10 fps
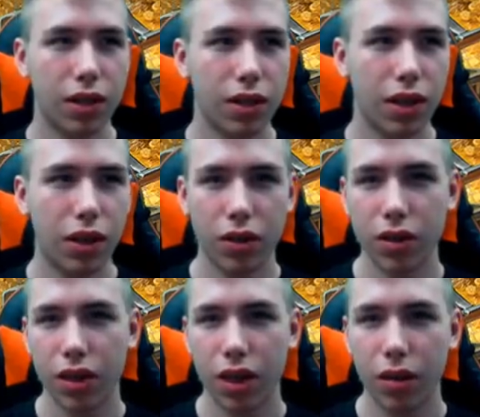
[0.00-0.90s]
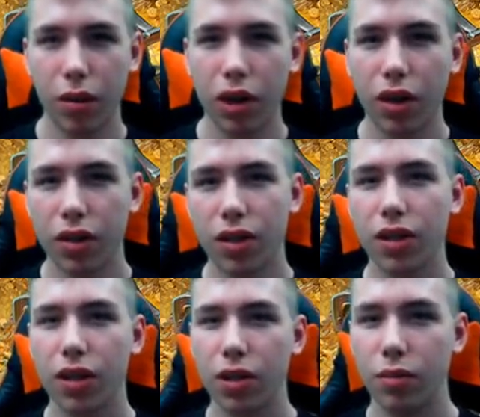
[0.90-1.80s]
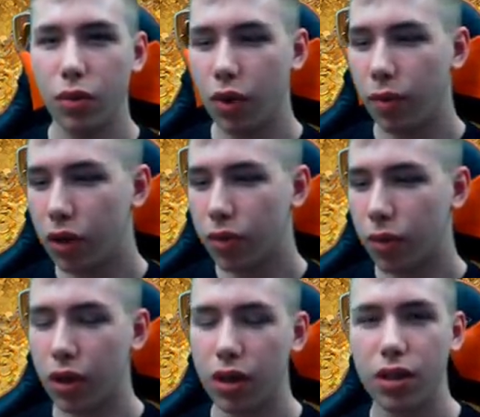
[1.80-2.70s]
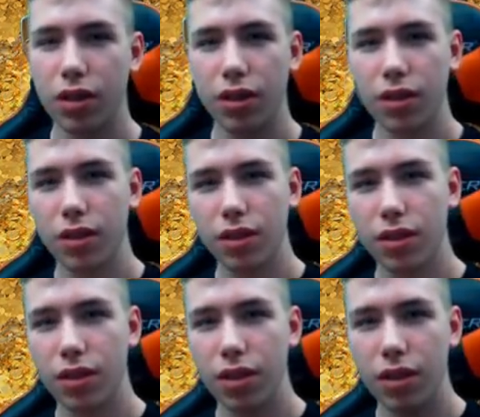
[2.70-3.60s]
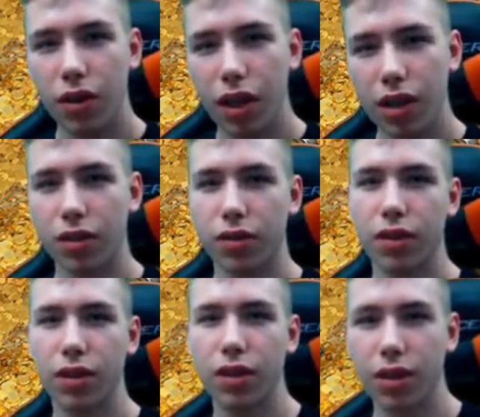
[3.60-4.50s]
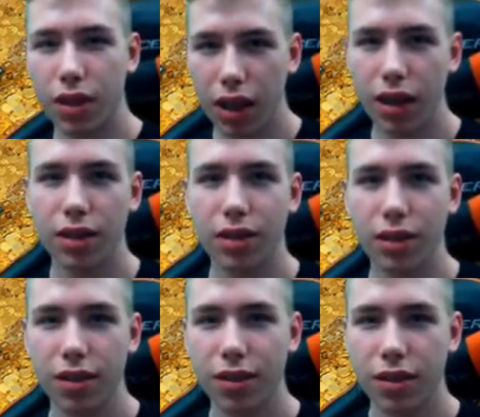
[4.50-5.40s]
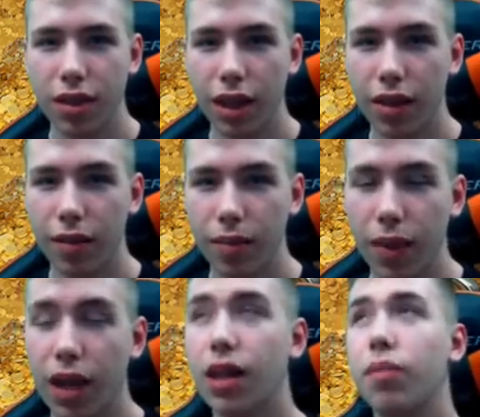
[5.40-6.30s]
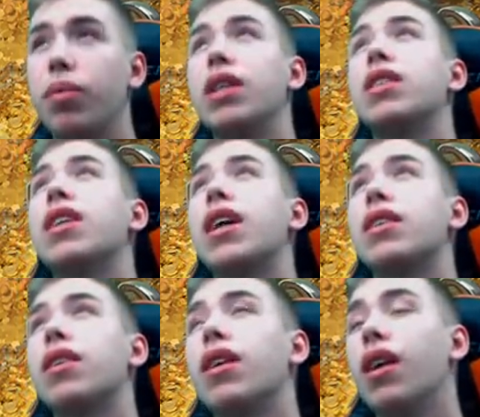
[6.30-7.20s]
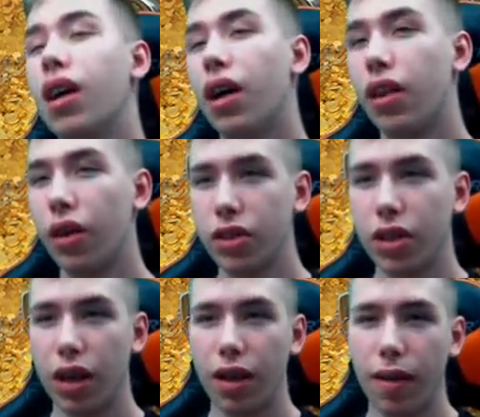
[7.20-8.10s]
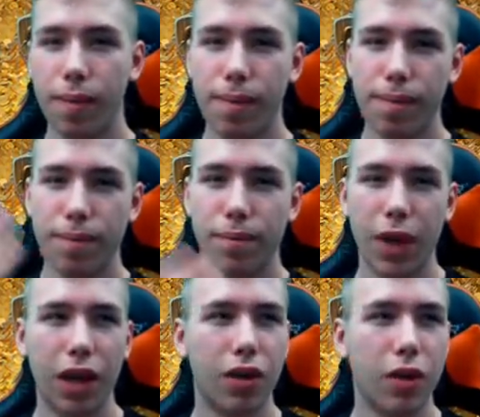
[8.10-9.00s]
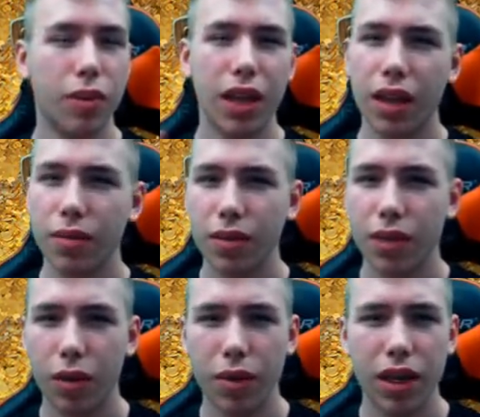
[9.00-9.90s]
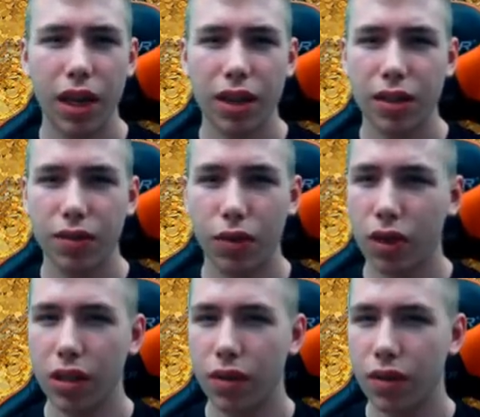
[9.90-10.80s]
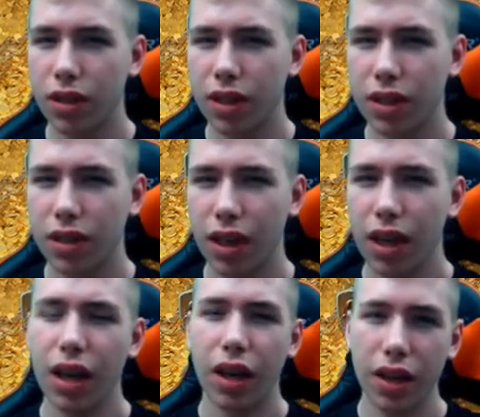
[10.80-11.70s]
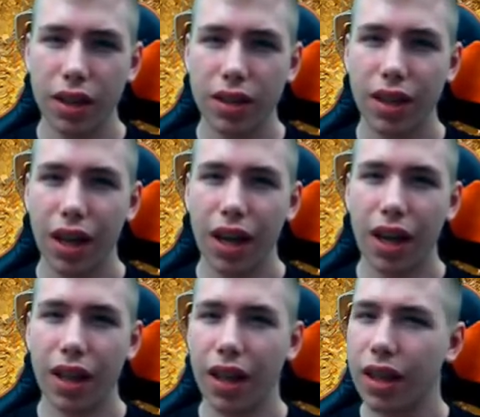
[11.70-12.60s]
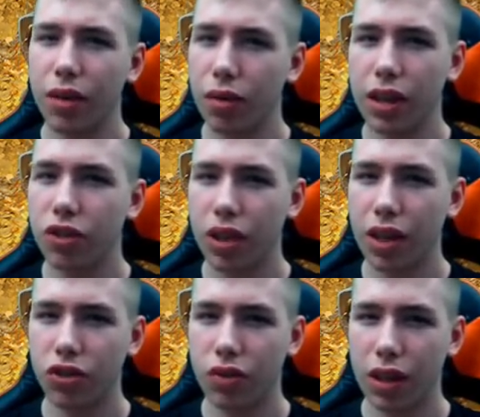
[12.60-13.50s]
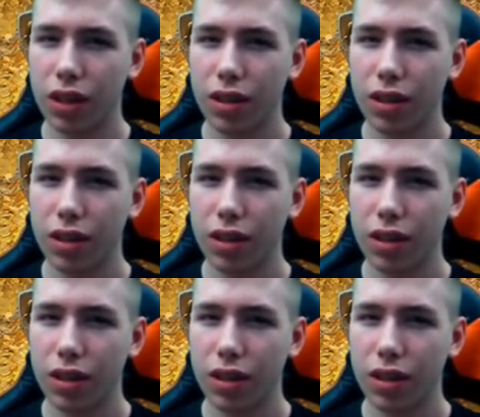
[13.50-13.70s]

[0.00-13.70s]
I don't know. Click on more cards. Move your mouse more. Interactive. Okay? Okay. That being said, those are, I don't know, how many games? How many decks? 14, 15, 16? The thing is, nothing really changed, right?